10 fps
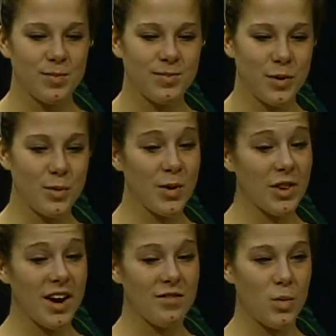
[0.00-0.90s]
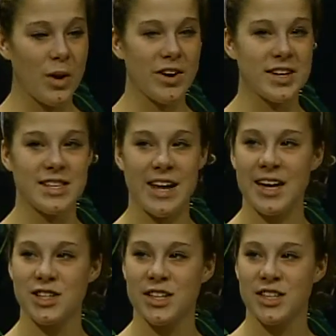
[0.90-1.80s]
promote a lot of awareness and
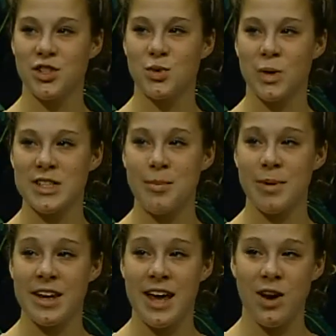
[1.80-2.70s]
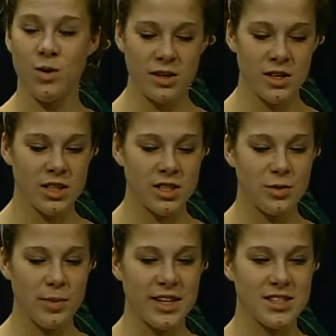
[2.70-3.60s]
action into what's happening now
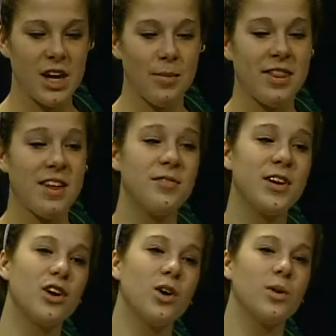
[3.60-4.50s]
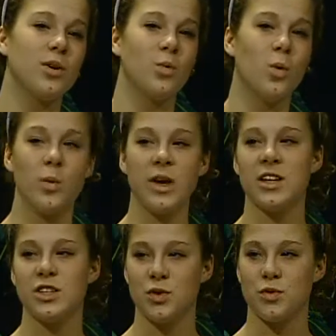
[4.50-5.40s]
to make it stop and then figure out what we
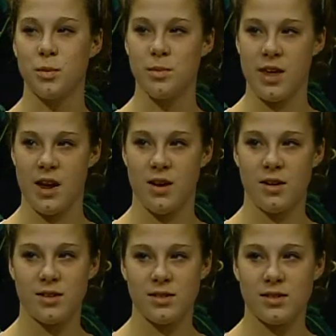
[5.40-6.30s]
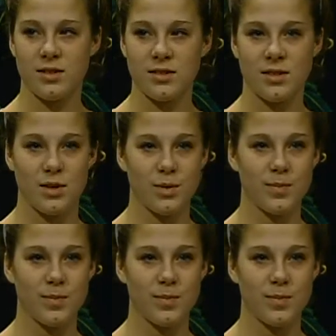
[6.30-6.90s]
can do from there. So.